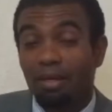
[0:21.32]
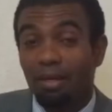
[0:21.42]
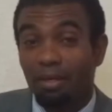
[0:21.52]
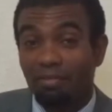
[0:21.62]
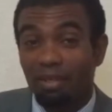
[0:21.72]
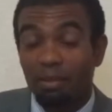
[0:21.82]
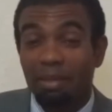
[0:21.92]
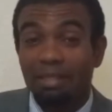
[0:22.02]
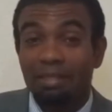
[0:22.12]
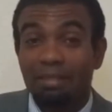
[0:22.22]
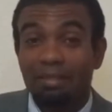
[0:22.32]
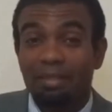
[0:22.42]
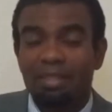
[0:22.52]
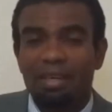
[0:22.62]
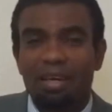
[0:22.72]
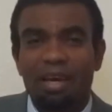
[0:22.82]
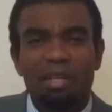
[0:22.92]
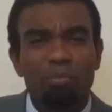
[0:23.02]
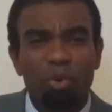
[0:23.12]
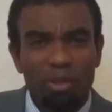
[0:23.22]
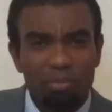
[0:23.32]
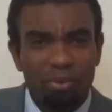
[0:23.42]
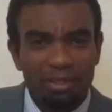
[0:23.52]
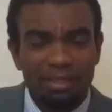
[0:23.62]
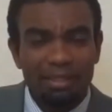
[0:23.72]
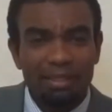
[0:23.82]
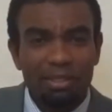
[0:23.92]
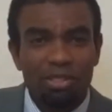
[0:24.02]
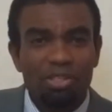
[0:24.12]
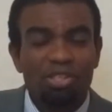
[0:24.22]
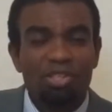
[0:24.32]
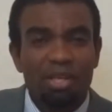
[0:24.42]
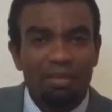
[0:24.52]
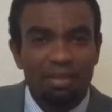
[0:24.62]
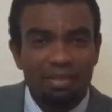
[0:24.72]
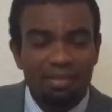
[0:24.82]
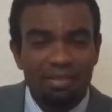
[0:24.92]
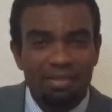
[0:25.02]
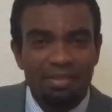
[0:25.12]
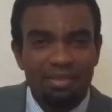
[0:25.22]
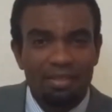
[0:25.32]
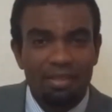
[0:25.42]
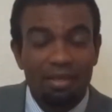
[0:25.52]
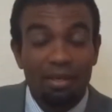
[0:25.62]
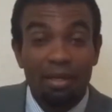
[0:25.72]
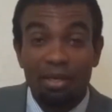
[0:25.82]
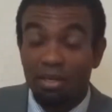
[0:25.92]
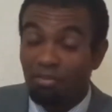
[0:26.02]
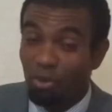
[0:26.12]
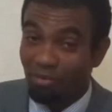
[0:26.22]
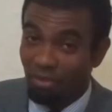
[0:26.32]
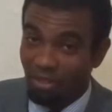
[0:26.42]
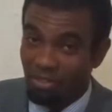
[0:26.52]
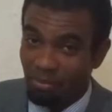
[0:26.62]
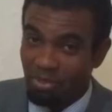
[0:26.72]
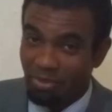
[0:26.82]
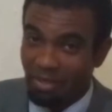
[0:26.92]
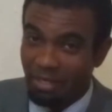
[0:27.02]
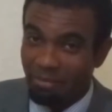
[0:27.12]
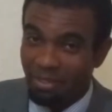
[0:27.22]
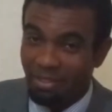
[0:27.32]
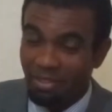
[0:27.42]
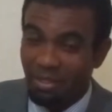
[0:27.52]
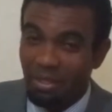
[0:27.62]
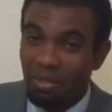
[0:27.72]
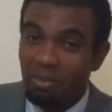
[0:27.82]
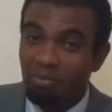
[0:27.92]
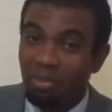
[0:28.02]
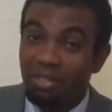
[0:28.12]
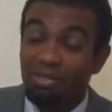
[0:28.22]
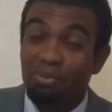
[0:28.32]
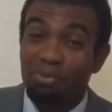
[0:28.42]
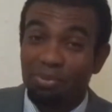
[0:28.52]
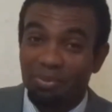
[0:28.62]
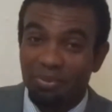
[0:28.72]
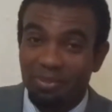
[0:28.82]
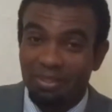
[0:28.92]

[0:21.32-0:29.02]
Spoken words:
leave a comment, and more importantly, share us. If you have not subscribed, please do so.